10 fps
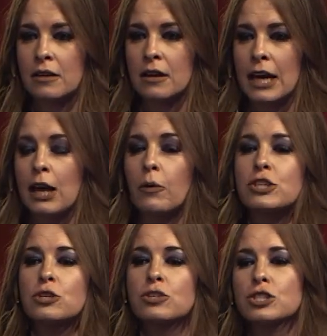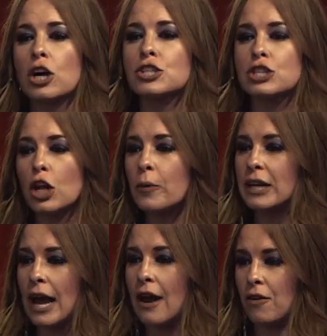He wants you to start slowing
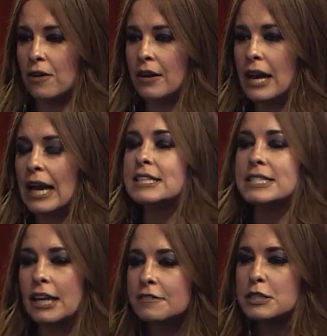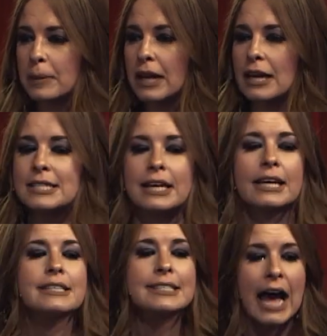down instead of speeding. It's the
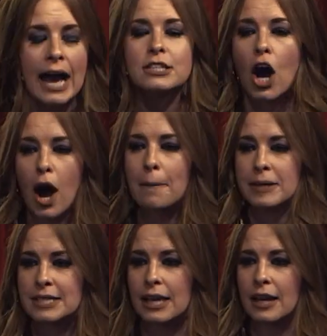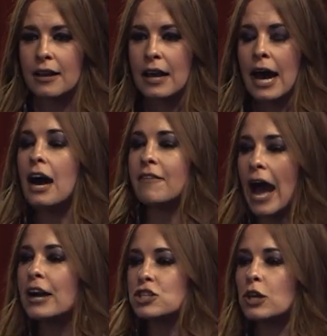exact opposite of
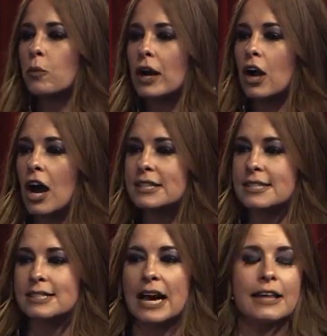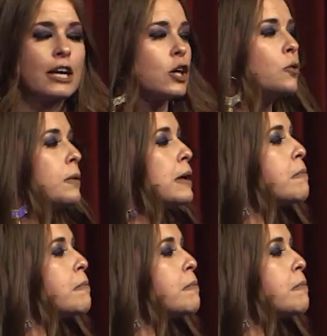actually what God's designed, that you would be